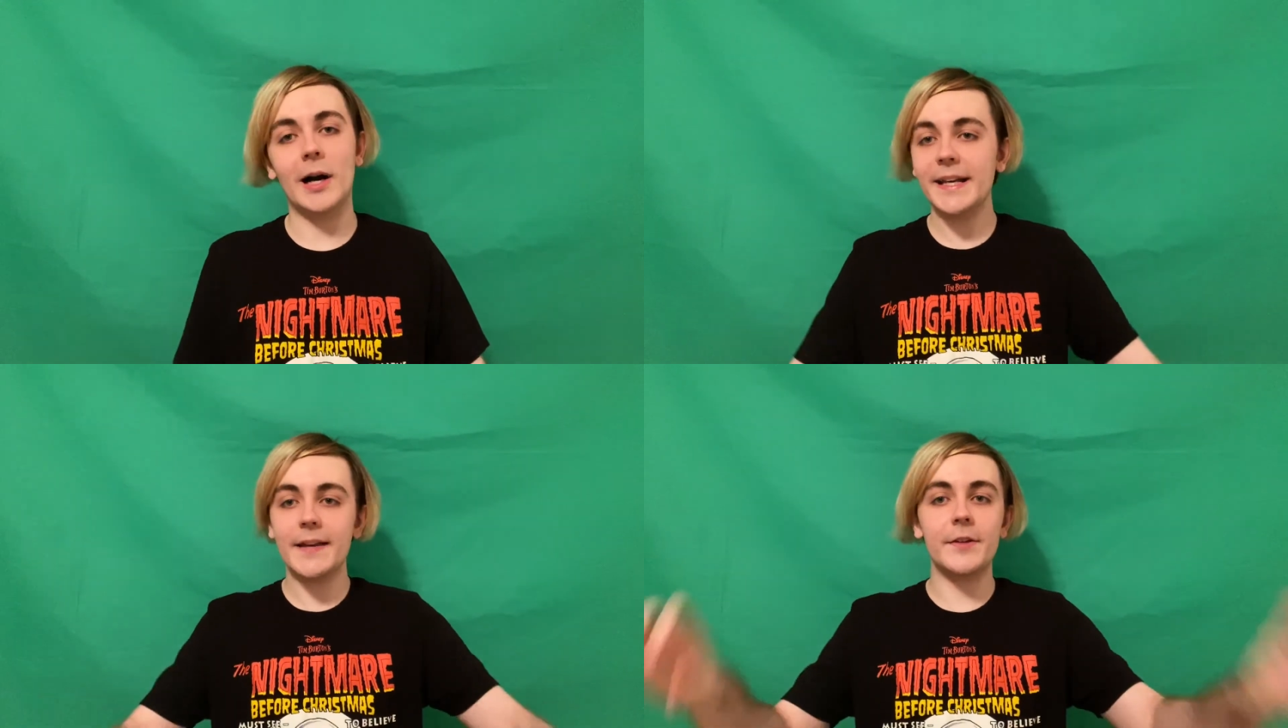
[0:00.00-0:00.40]

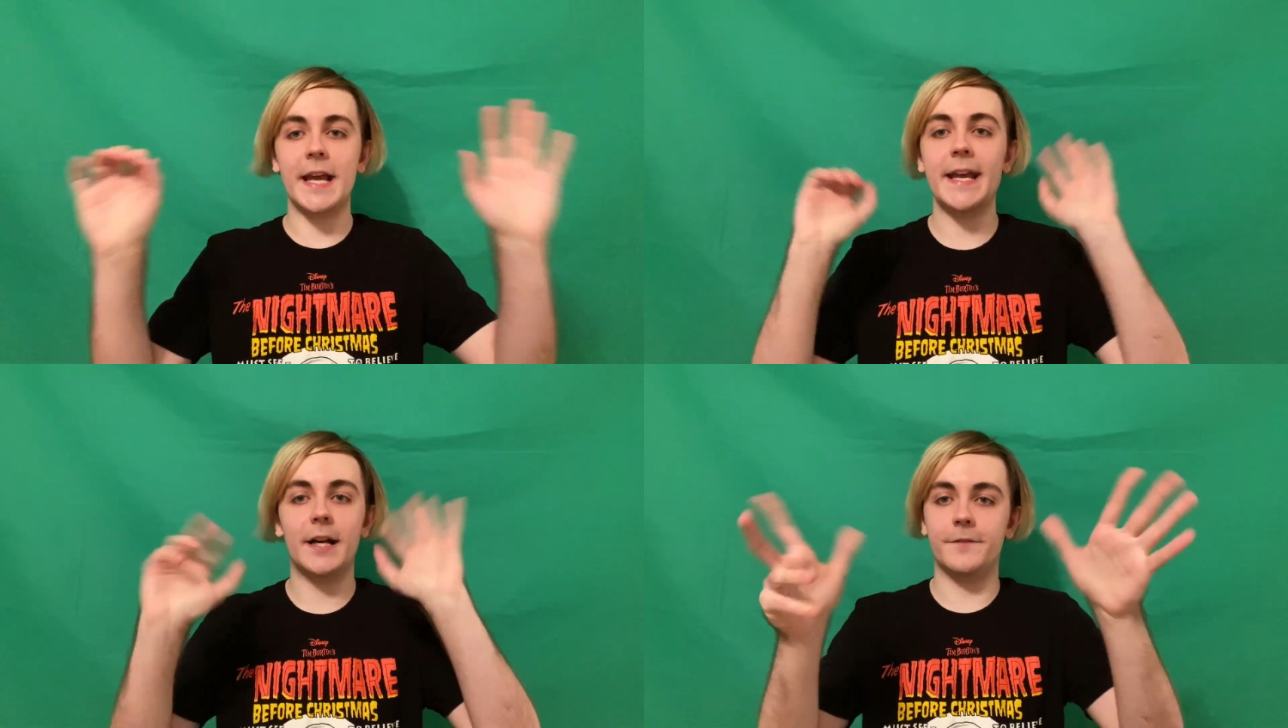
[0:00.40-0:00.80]
I give it
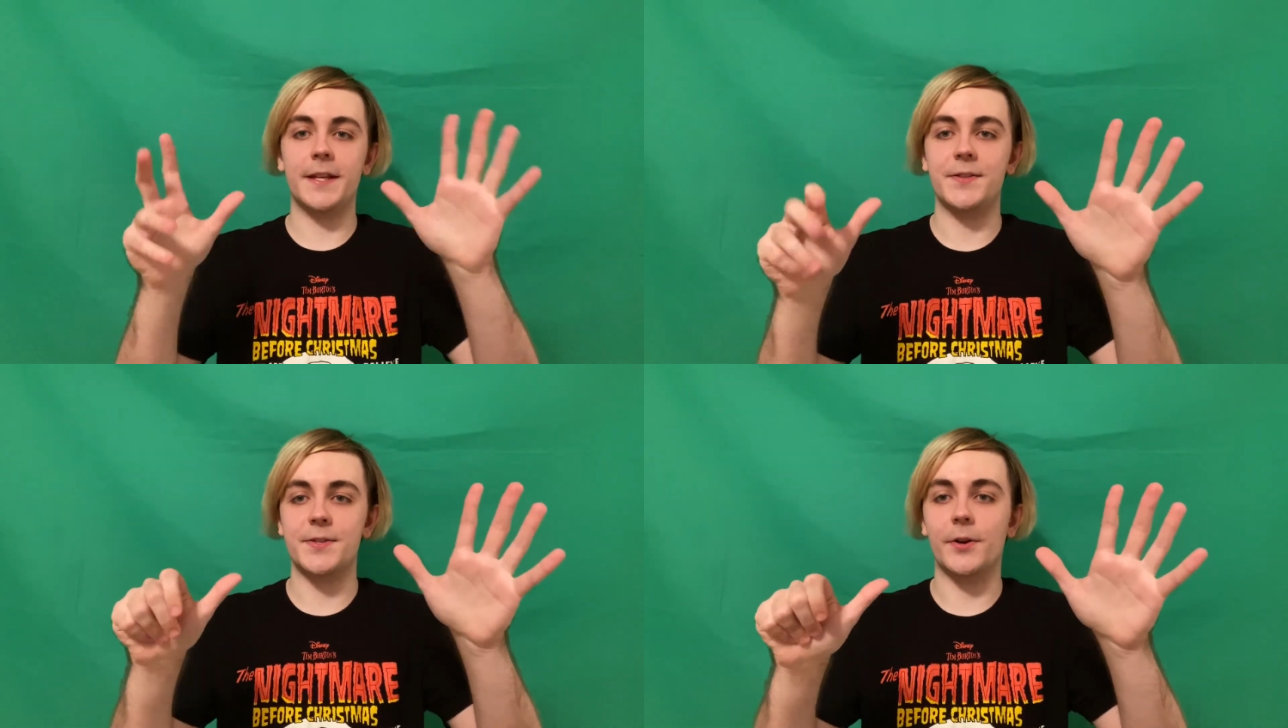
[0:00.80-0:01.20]
8 out of
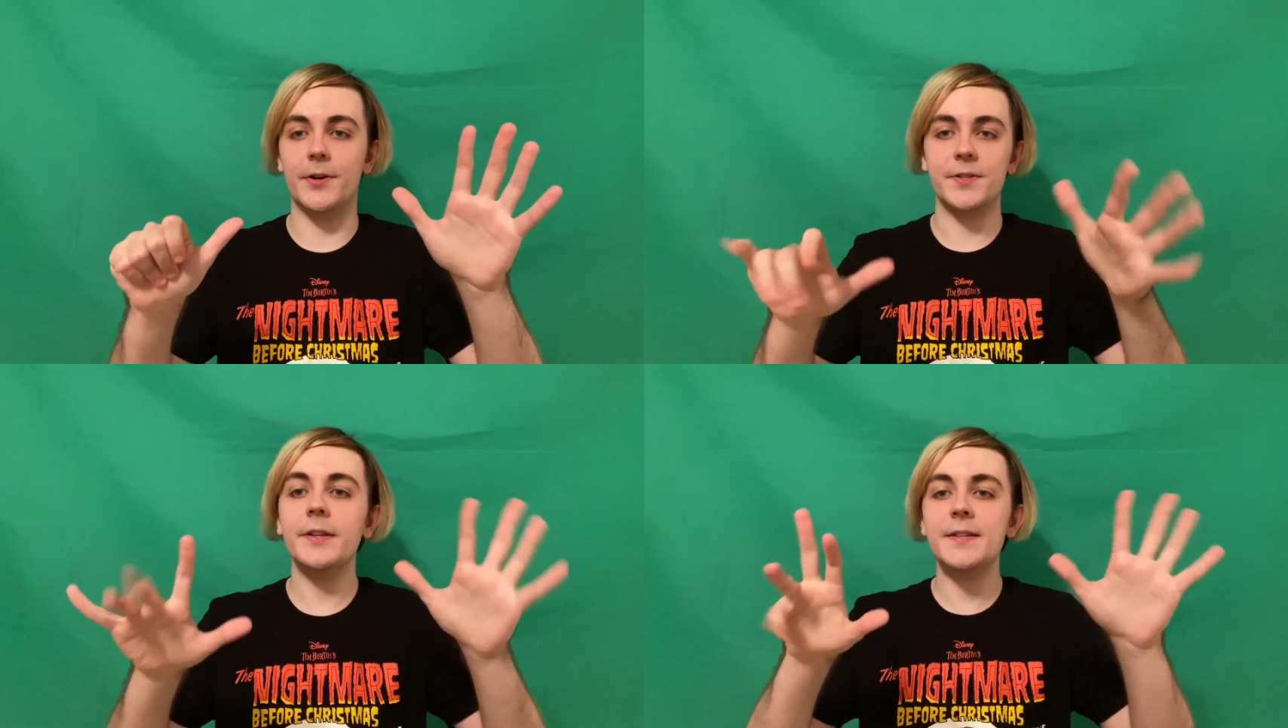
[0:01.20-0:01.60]
10
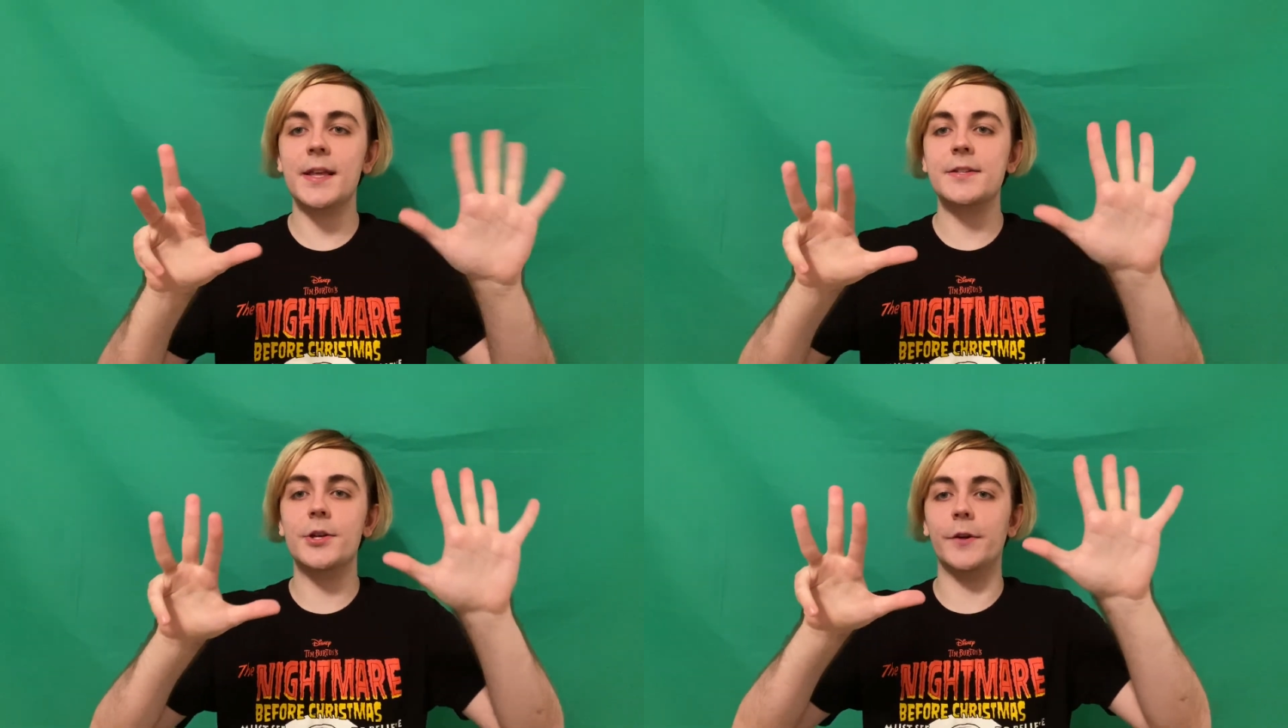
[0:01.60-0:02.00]
stars. At least
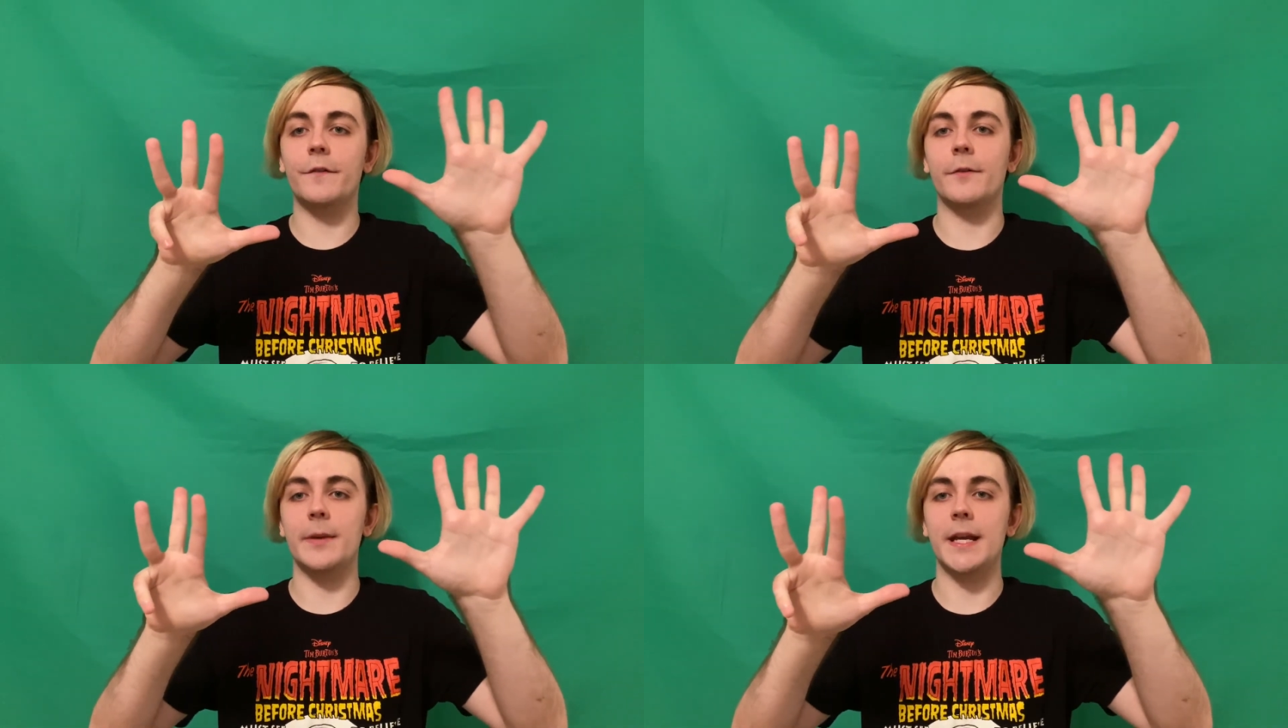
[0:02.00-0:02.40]
that's good
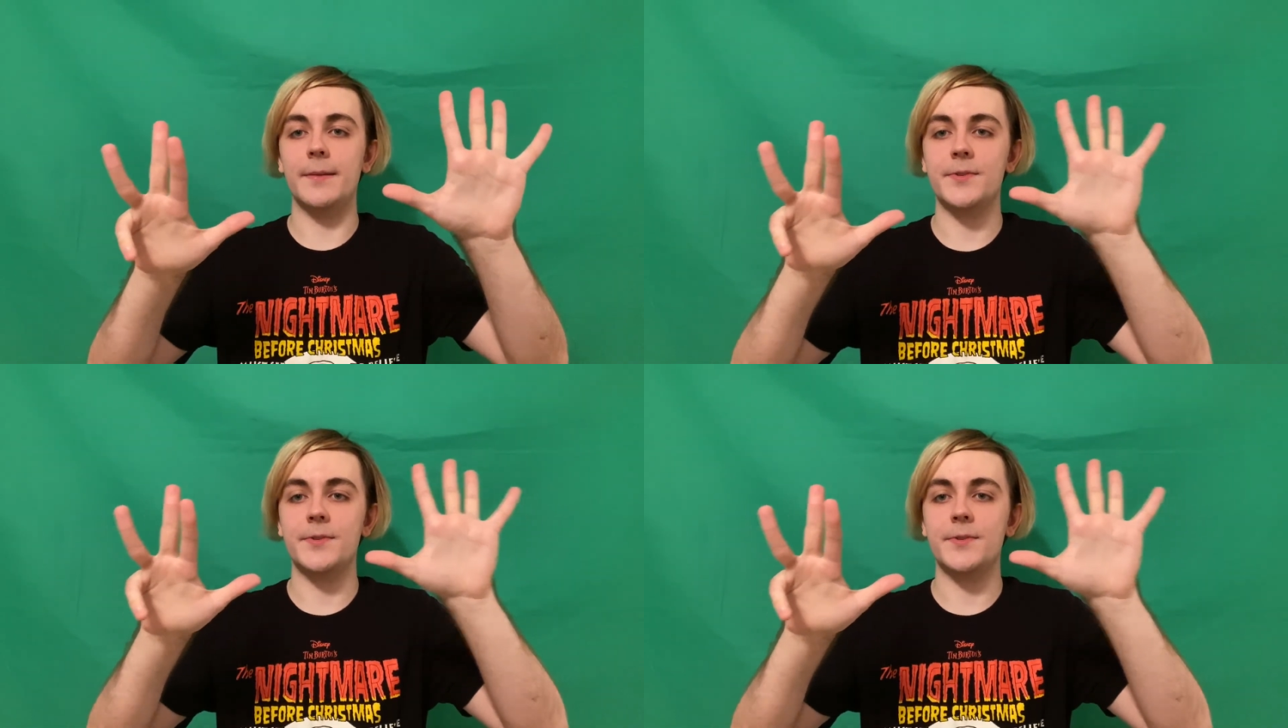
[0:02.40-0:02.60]
for me.